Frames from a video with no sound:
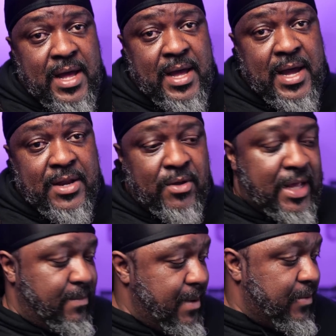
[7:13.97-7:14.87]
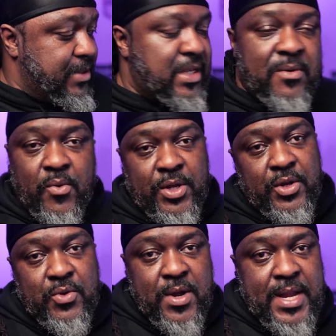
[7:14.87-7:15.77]
I know a lot of people say, well, what are
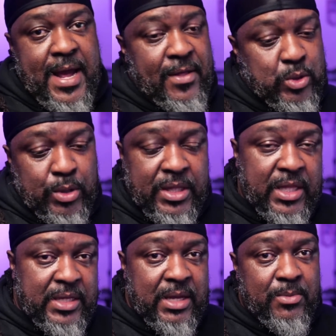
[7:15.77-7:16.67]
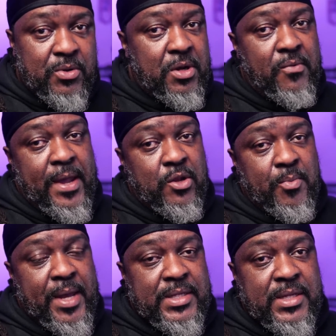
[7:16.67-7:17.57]
you doing now? That's one of the things I'm doing on a regular
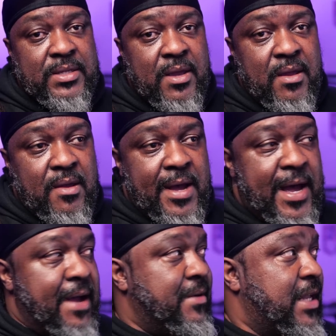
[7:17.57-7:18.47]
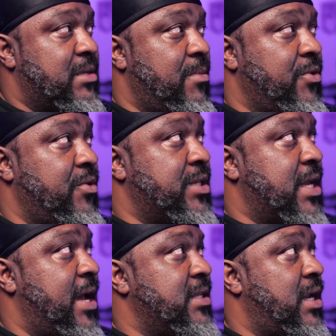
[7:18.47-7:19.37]
basis. I've got some other
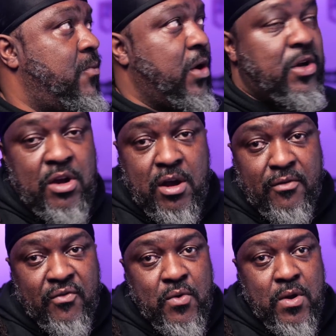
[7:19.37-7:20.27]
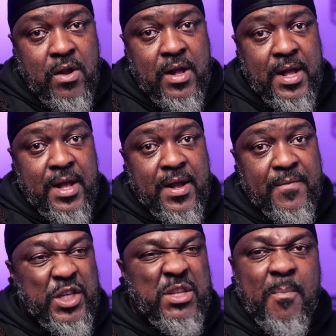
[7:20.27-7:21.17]
designs that I'm working on for
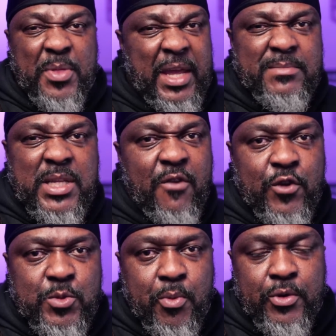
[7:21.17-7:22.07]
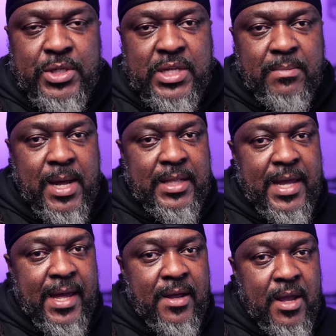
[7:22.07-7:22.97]
just some theme stuff for sports and stuff like
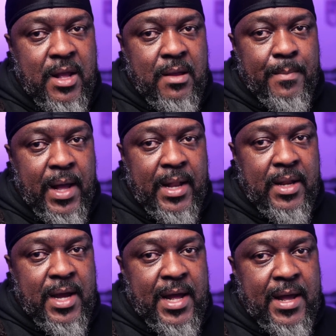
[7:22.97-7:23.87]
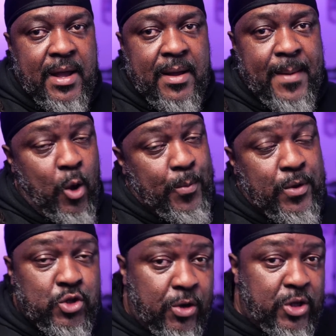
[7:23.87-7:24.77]
that. But I hope
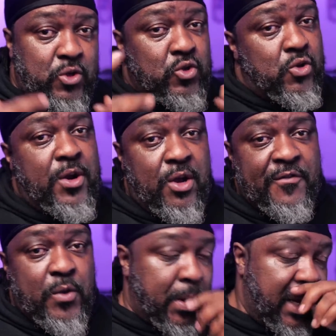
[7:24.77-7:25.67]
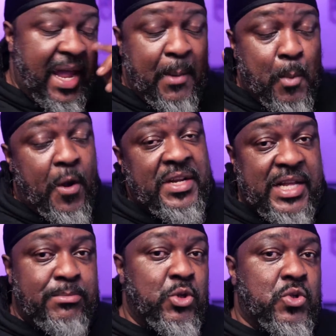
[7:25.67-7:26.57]
you enjoyed the tutorial. If you want a more
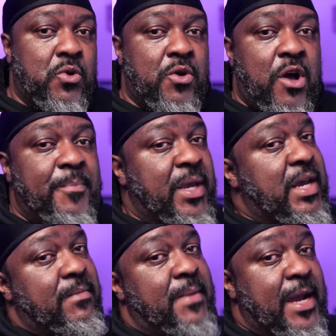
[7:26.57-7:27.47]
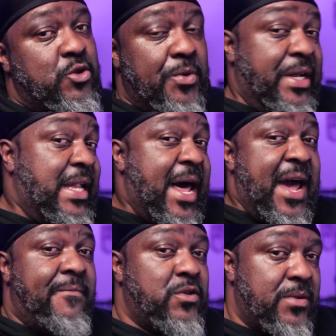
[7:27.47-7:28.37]
in-depth tutorial, I'll be coming back doing
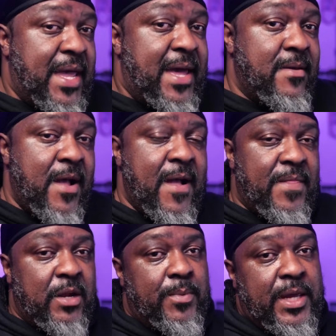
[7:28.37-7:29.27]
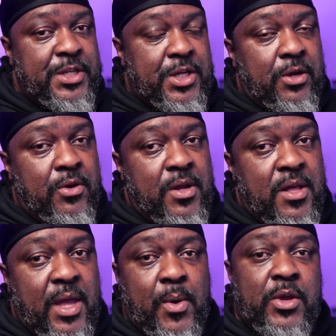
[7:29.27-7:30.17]
lives with that. That'll be easier.
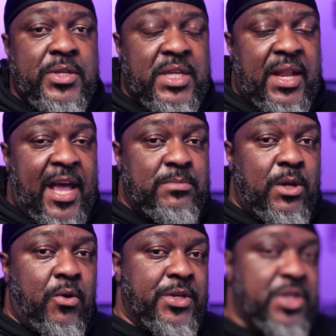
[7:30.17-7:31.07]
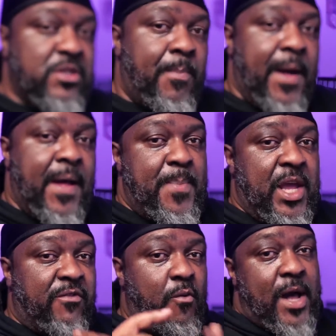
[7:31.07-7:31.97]
That way you can sit and ask me questions. But
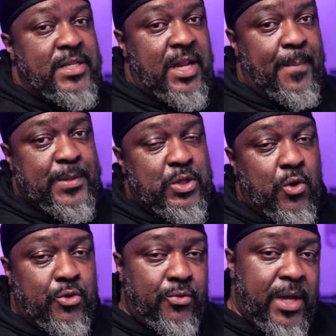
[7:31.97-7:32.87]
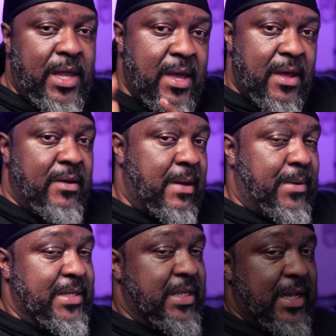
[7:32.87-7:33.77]
thank you for watching episode 3. God
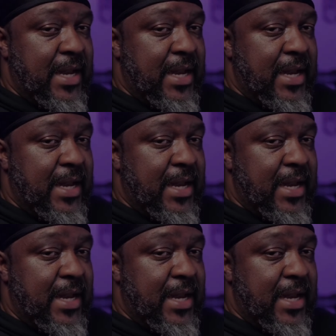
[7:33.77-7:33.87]
bless and good